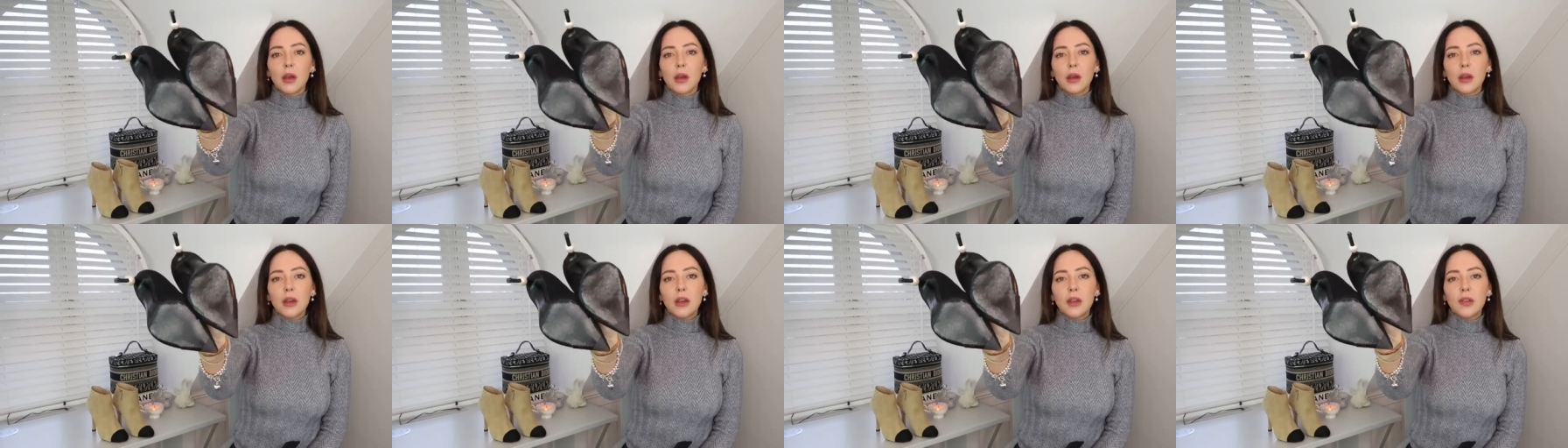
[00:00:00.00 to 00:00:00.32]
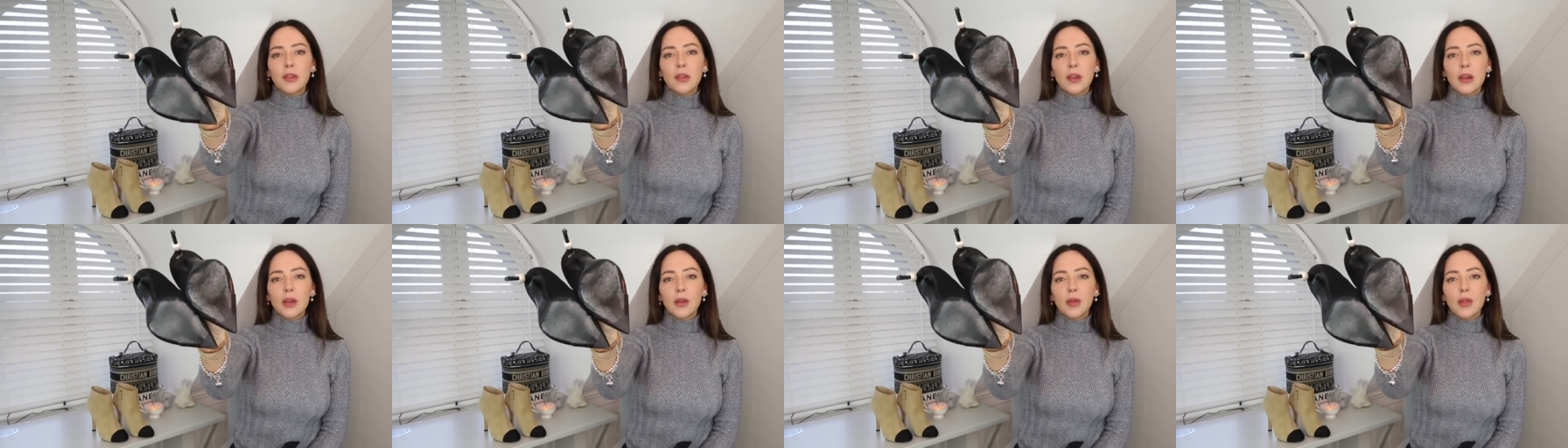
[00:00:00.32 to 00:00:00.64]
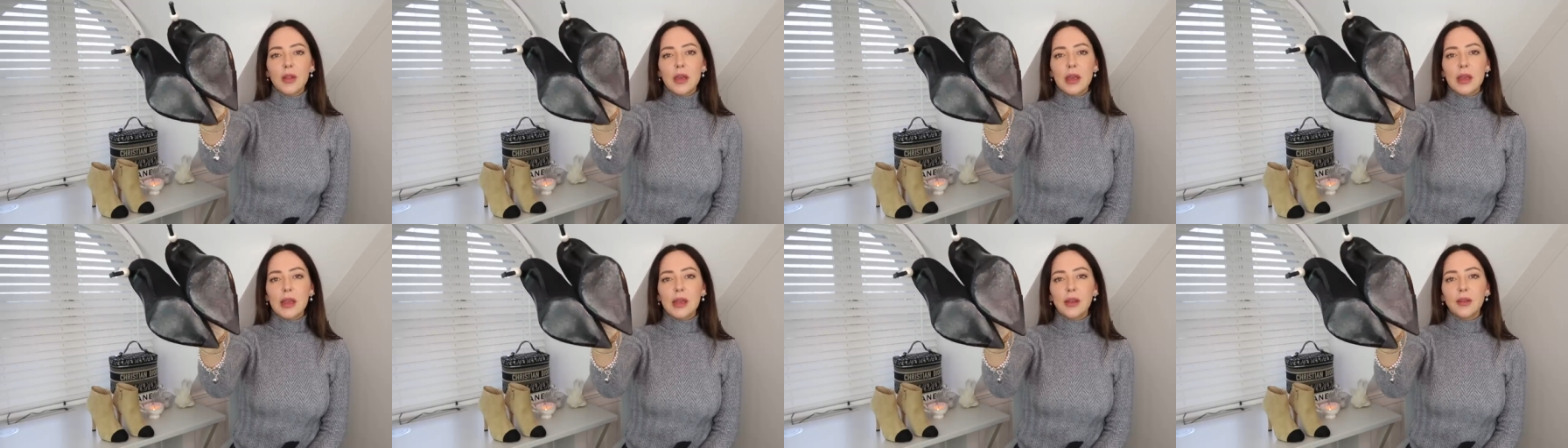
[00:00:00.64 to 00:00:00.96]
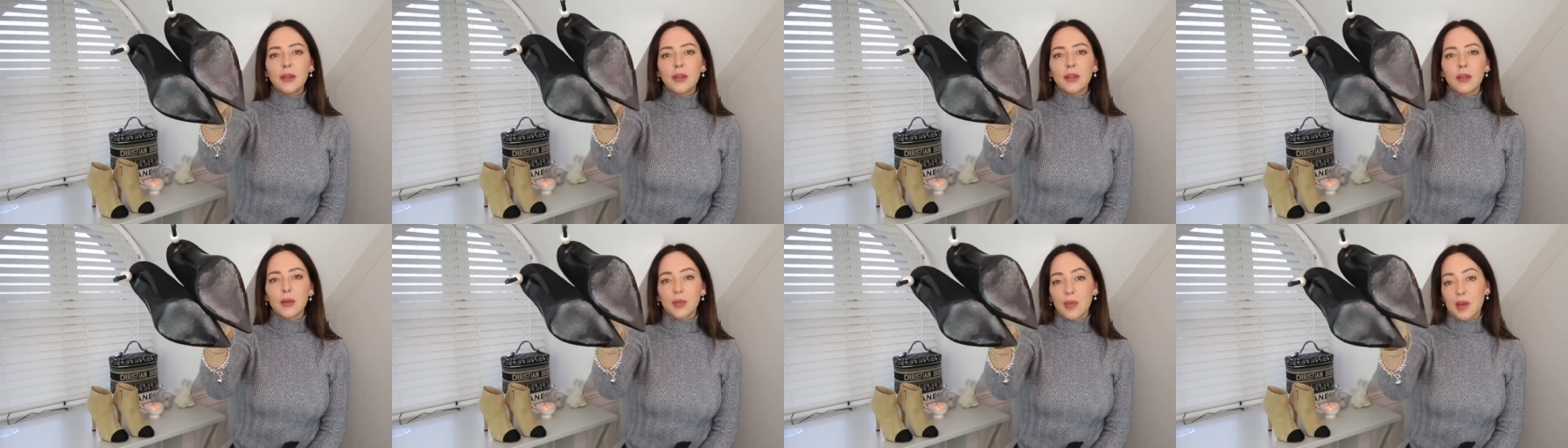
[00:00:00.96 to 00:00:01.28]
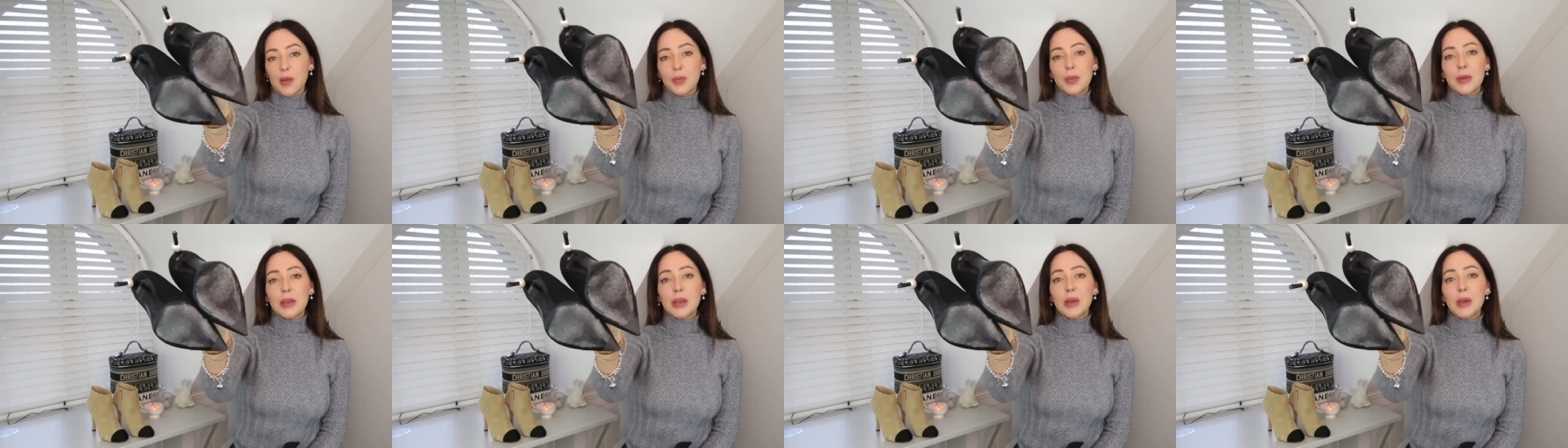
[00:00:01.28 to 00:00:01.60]
Can you see on these? I'm
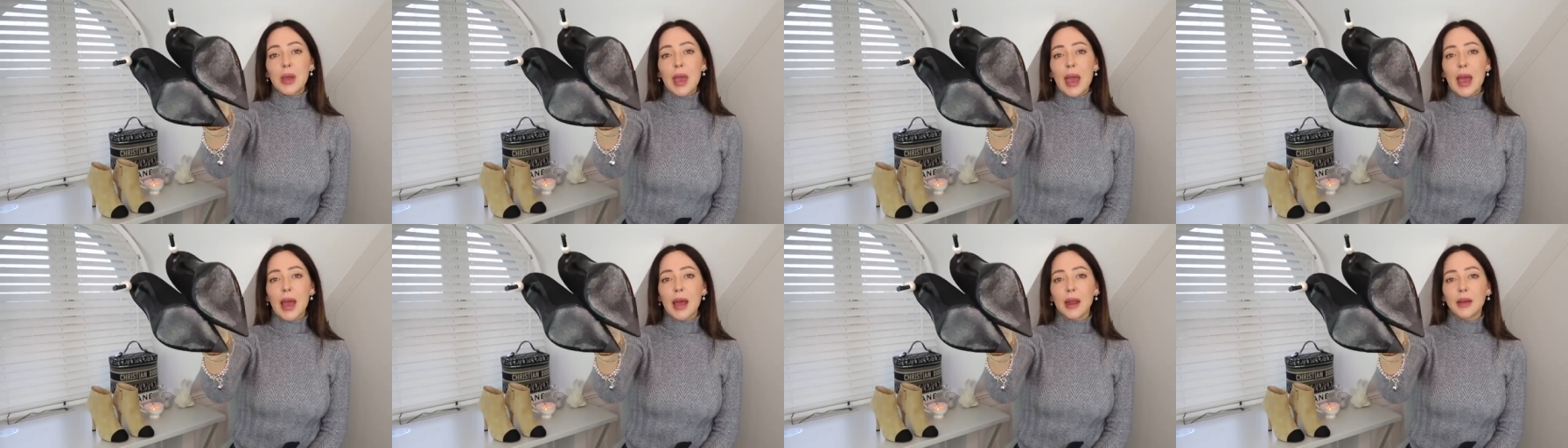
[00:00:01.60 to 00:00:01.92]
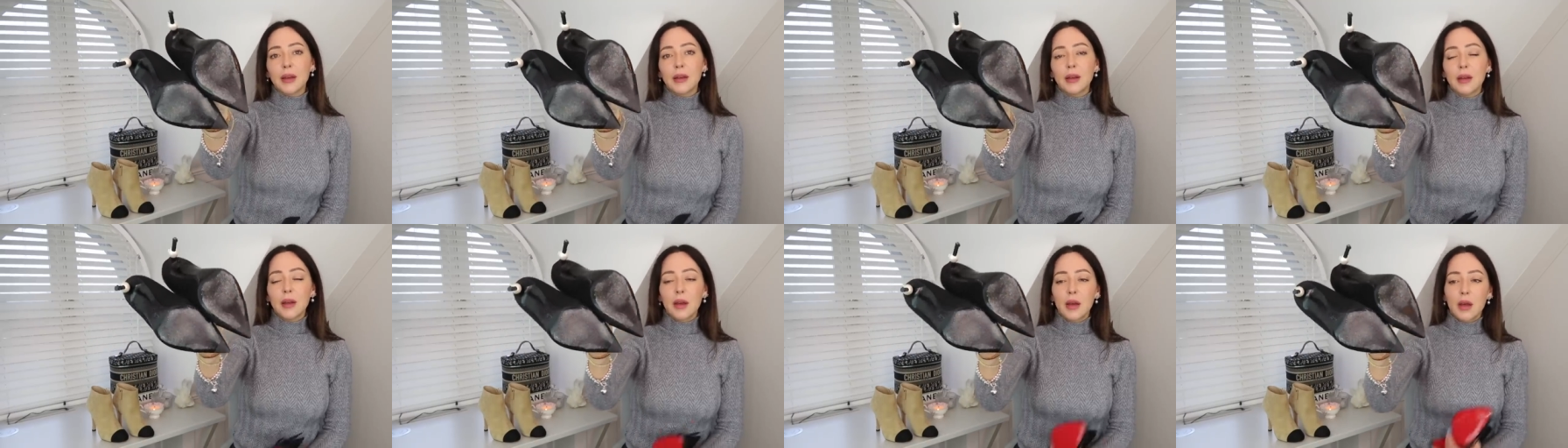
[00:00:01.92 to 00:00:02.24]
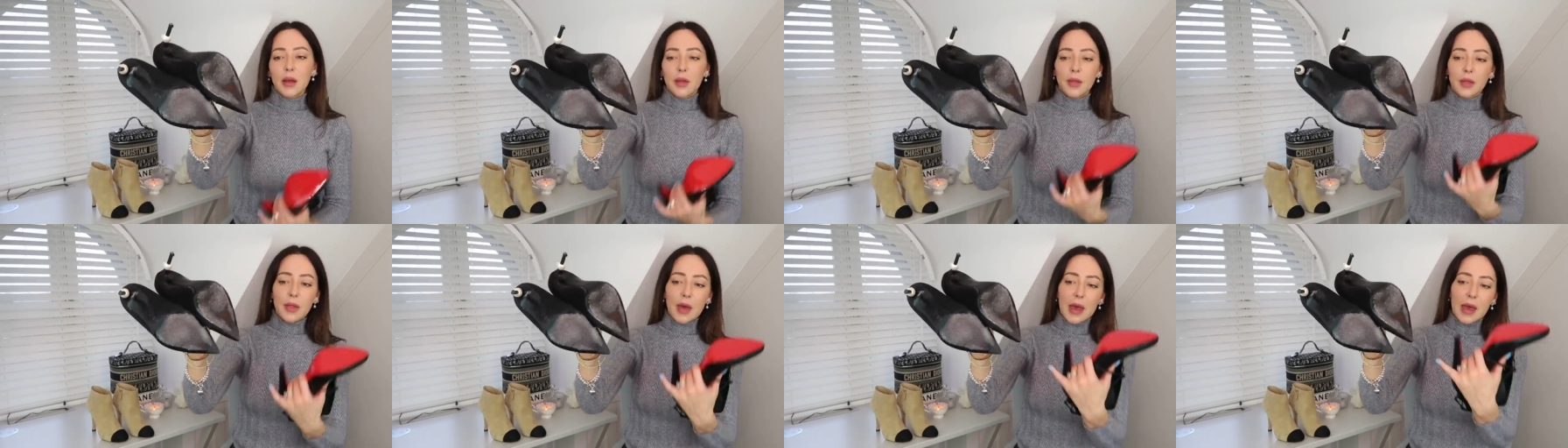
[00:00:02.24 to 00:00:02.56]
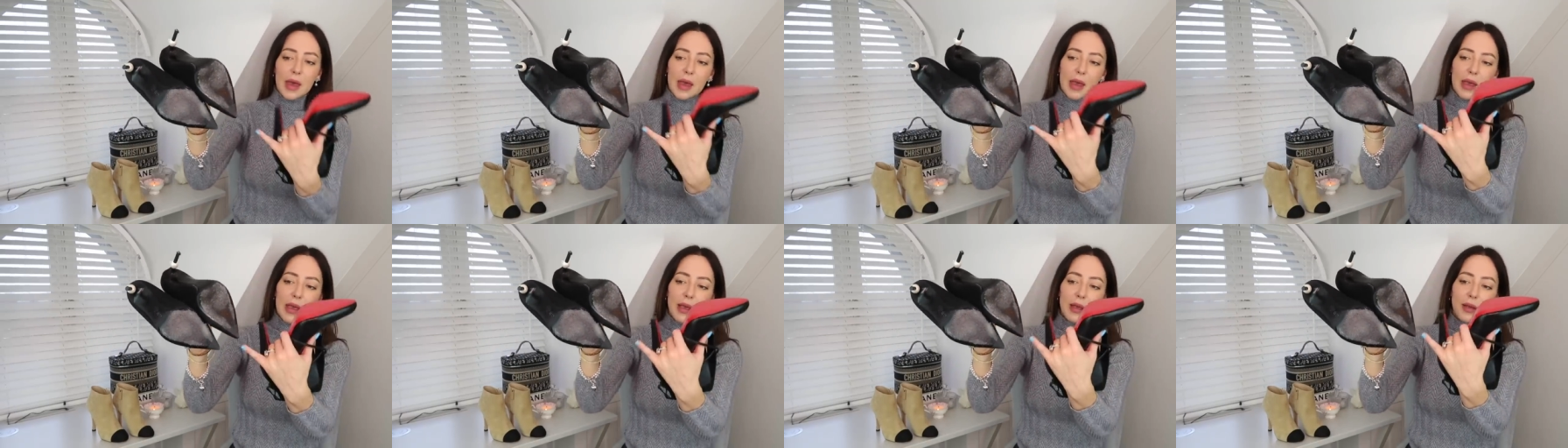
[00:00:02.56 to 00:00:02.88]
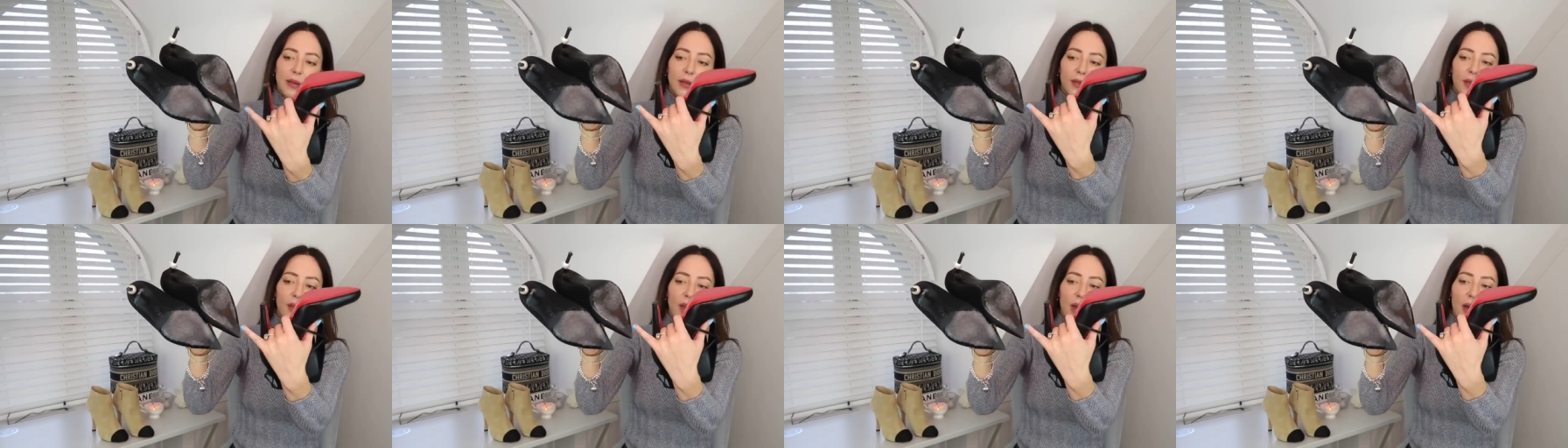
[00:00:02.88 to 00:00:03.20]
hoping you can. There
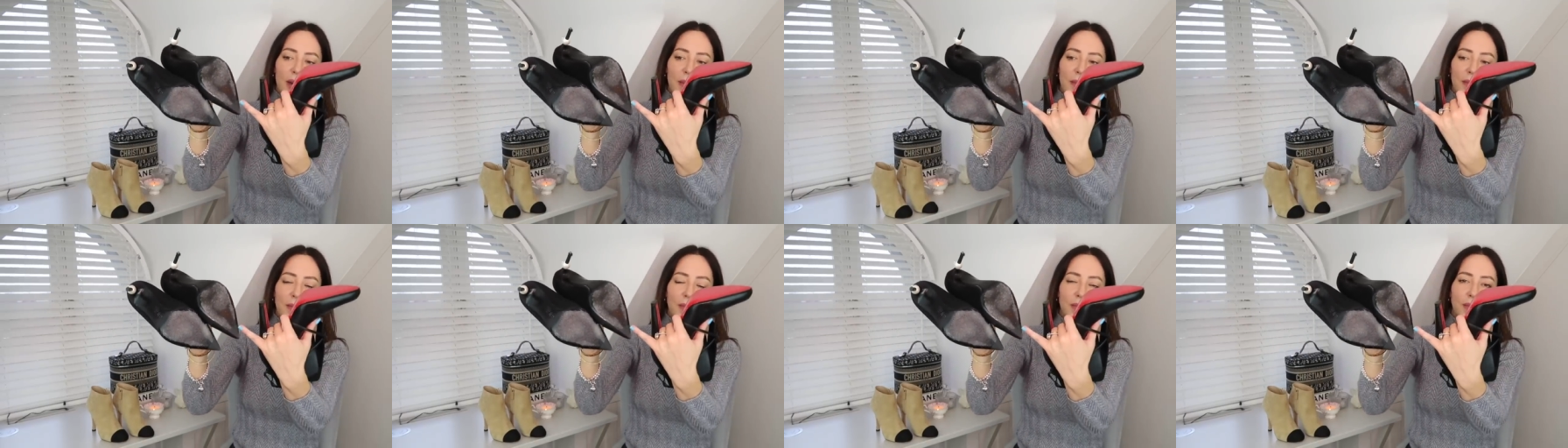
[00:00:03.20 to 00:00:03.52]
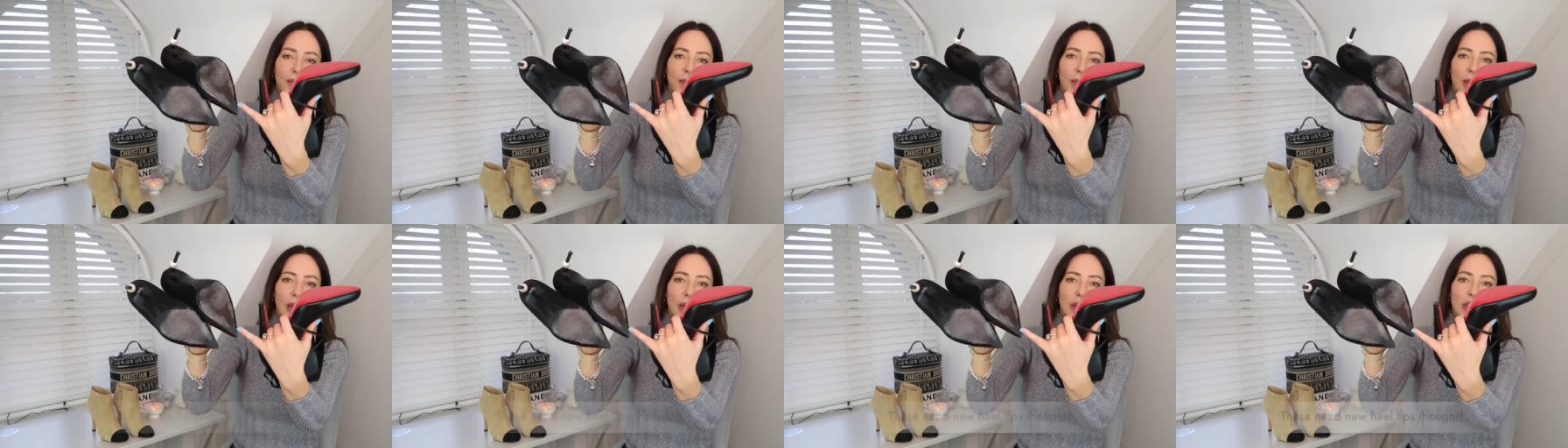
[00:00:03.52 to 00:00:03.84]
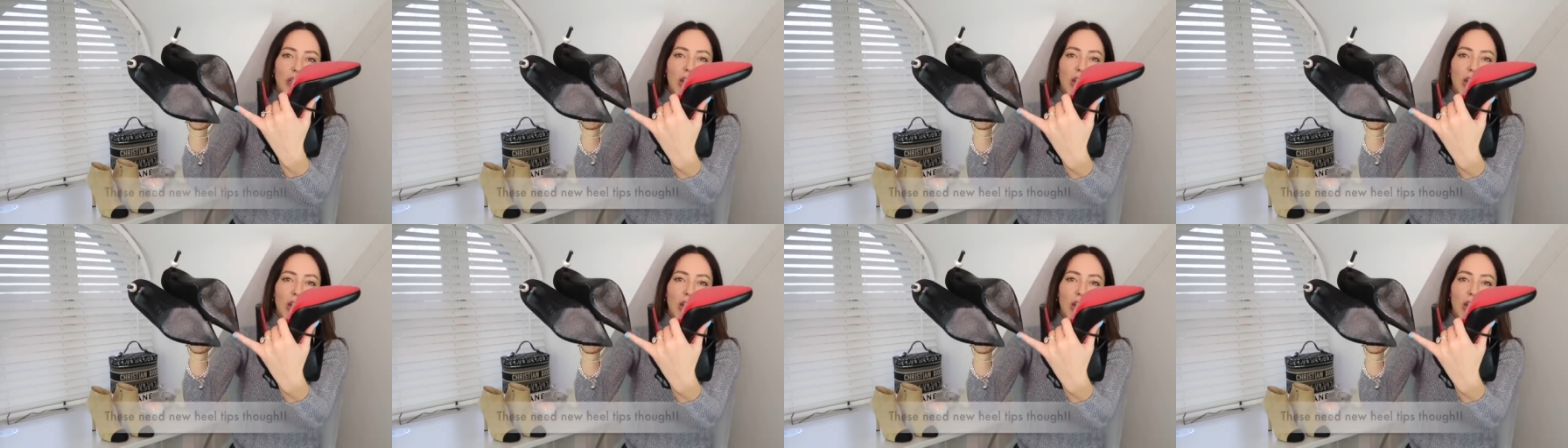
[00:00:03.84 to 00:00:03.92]
is um, a